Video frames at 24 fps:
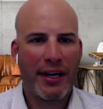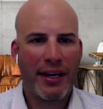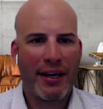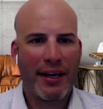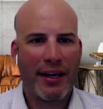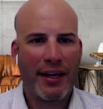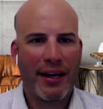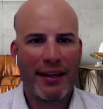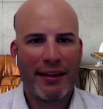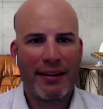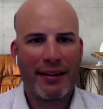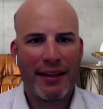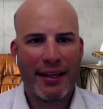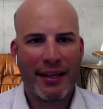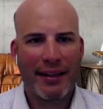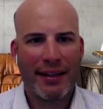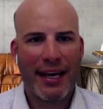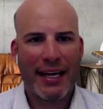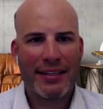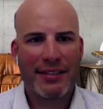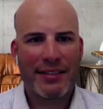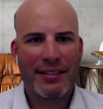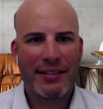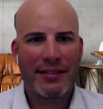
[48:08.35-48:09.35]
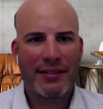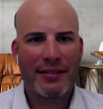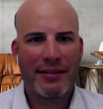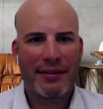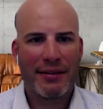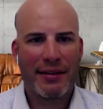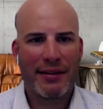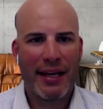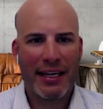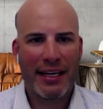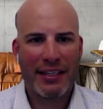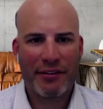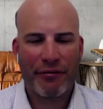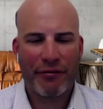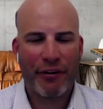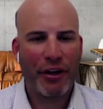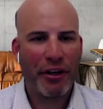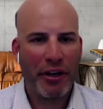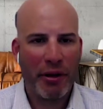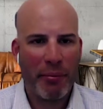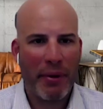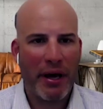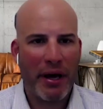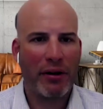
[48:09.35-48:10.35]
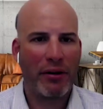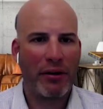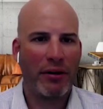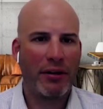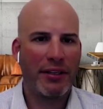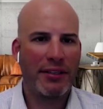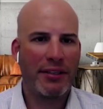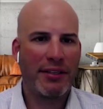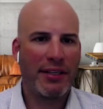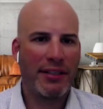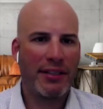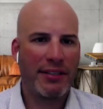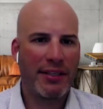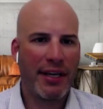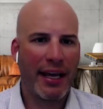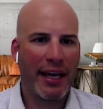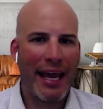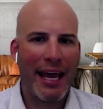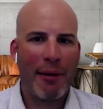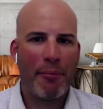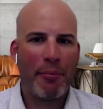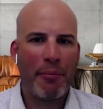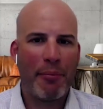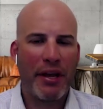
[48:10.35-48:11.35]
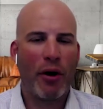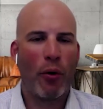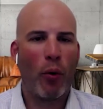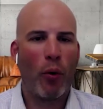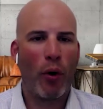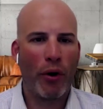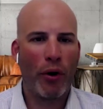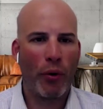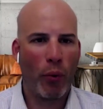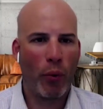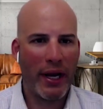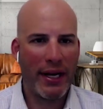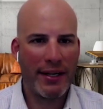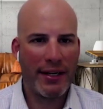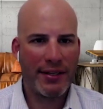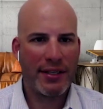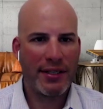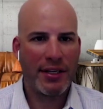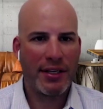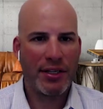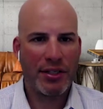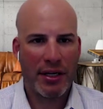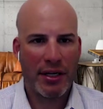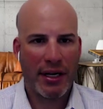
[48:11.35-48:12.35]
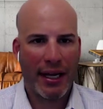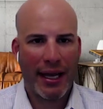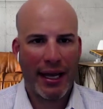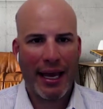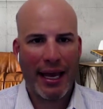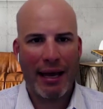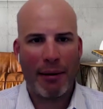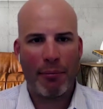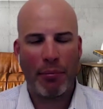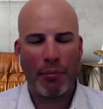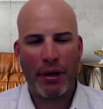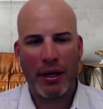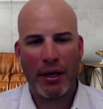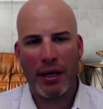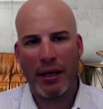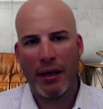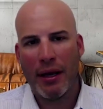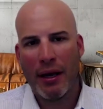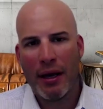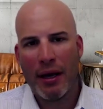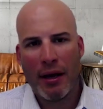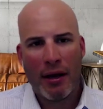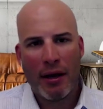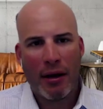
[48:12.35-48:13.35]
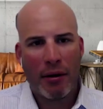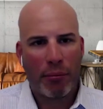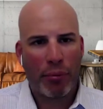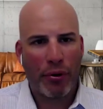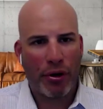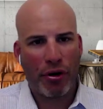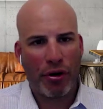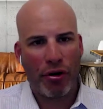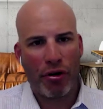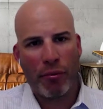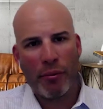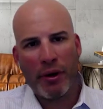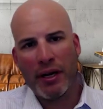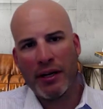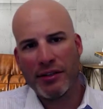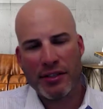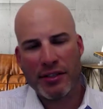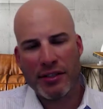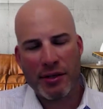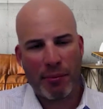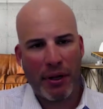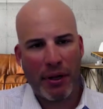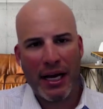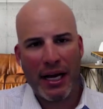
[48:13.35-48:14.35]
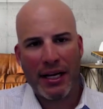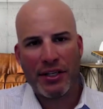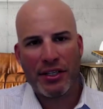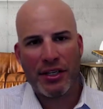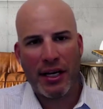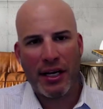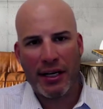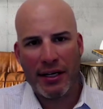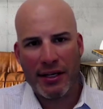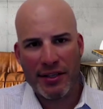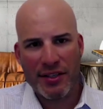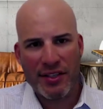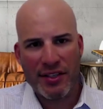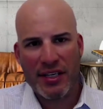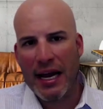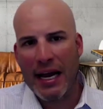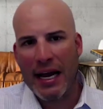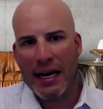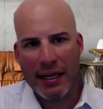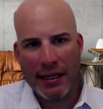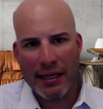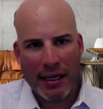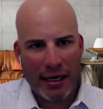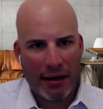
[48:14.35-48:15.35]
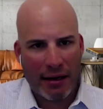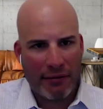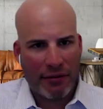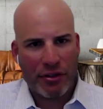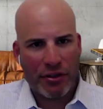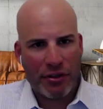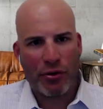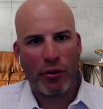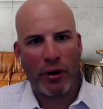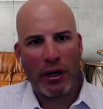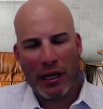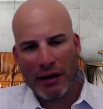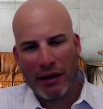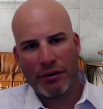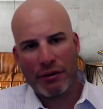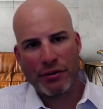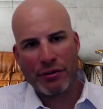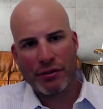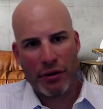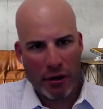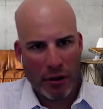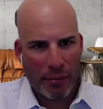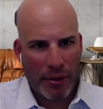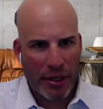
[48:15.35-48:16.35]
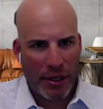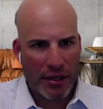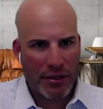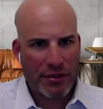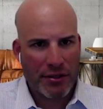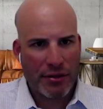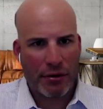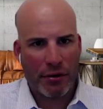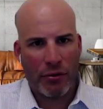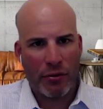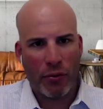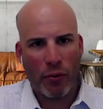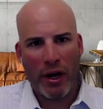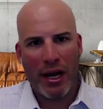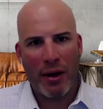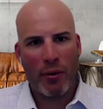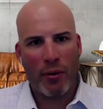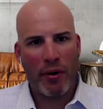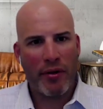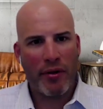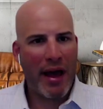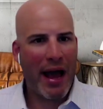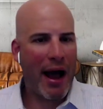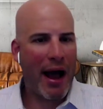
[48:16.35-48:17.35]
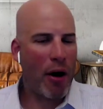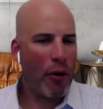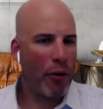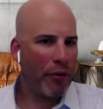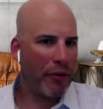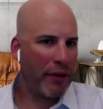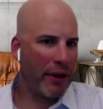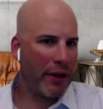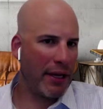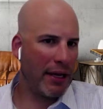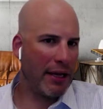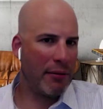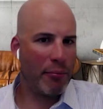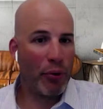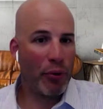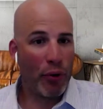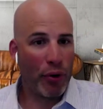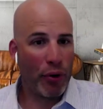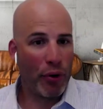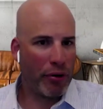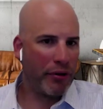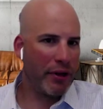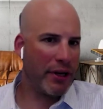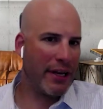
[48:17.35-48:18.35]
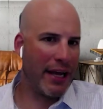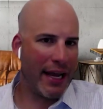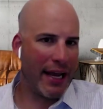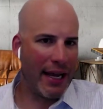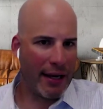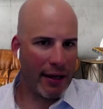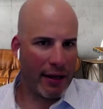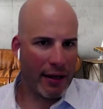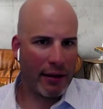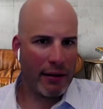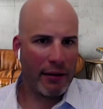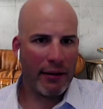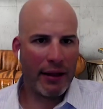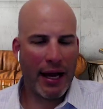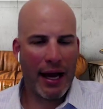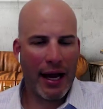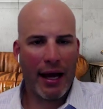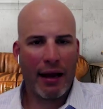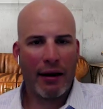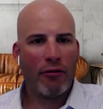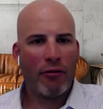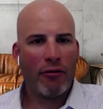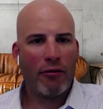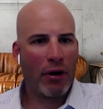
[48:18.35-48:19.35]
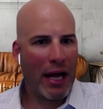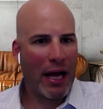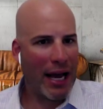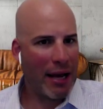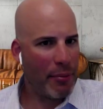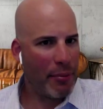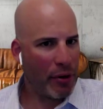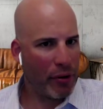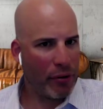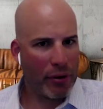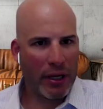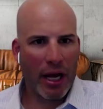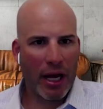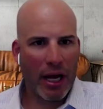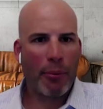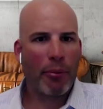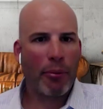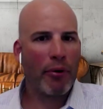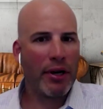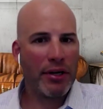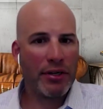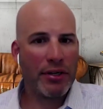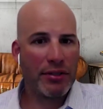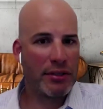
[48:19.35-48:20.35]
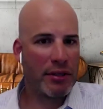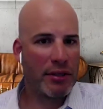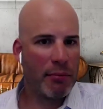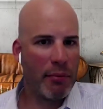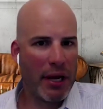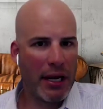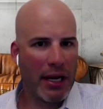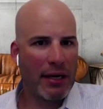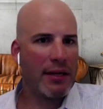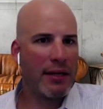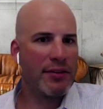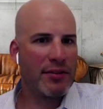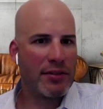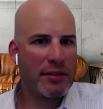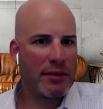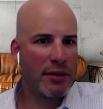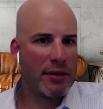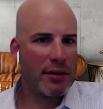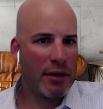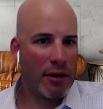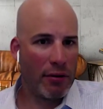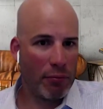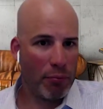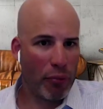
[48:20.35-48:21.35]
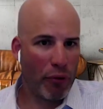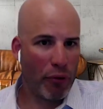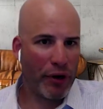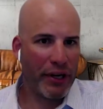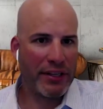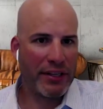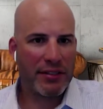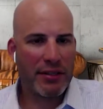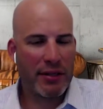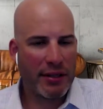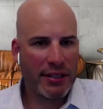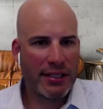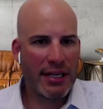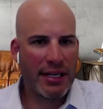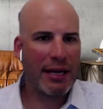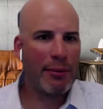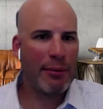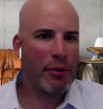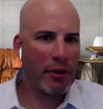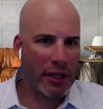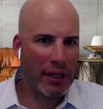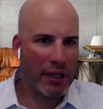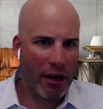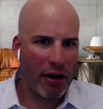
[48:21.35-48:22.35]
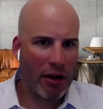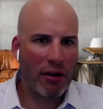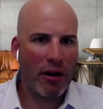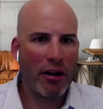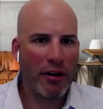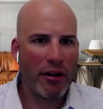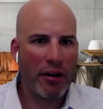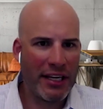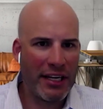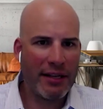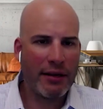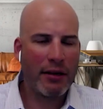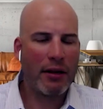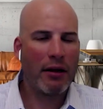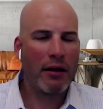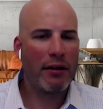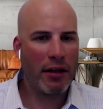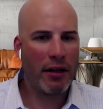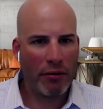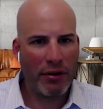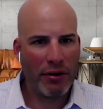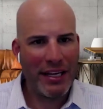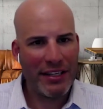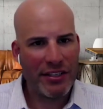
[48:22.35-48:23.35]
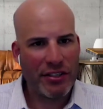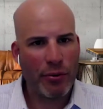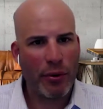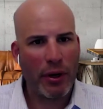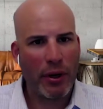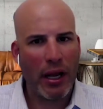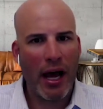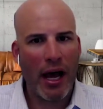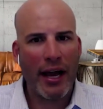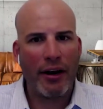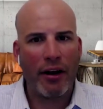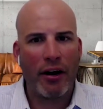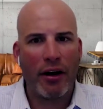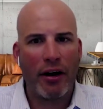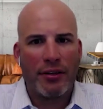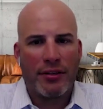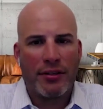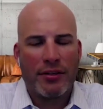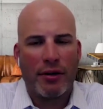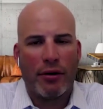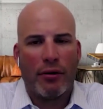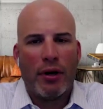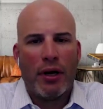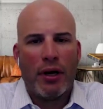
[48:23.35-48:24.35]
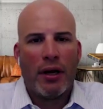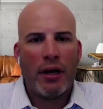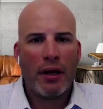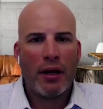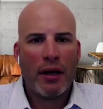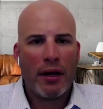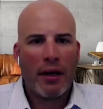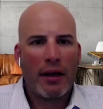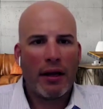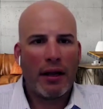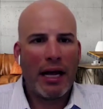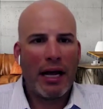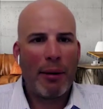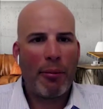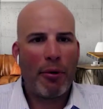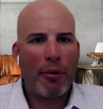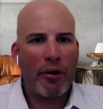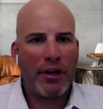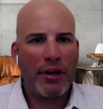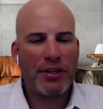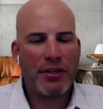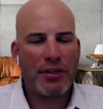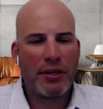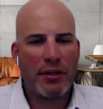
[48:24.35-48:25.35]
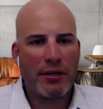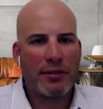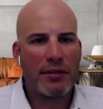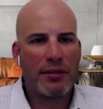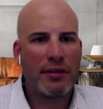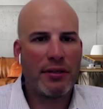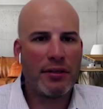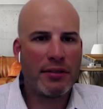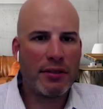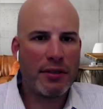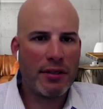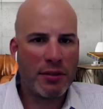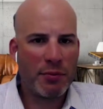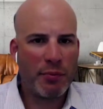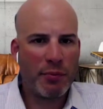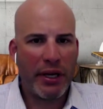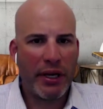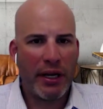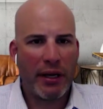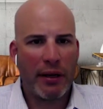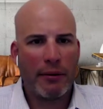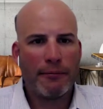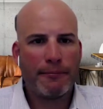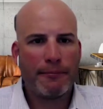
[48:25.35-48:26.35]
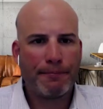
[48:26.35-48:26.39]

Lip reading: And I think that's fundamental. It can't be a one-way decision. It can't be procurement and supply chain deciding that inventory levels are going to be a certain way without the input or the data that reliability, operations, and maintenance, brings to the table and, needs to align on. So collaboration is big.